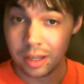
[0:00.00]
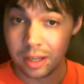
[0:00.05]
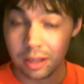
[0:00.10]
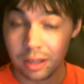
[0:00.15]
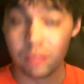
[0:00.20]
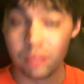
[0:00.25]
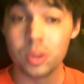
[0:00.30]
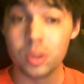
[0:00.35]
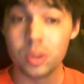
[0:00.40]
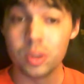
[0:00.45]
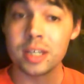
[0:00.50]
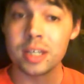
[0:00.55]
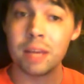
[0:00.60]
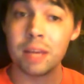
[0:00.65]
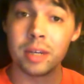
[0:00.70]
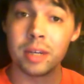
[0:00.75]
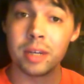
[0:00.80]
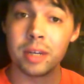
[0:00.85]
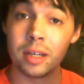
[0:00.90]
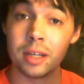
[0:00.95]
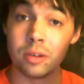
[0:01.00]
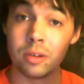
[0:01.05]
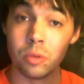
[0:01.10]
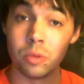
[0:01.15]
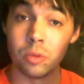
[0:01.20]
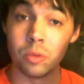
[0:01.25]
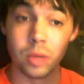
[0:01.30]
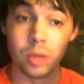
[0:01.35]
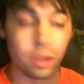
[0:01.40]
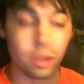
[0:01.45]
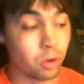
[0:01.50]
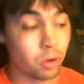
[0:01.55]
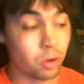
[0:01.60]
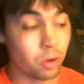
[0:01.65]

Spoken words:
of what's happening with, or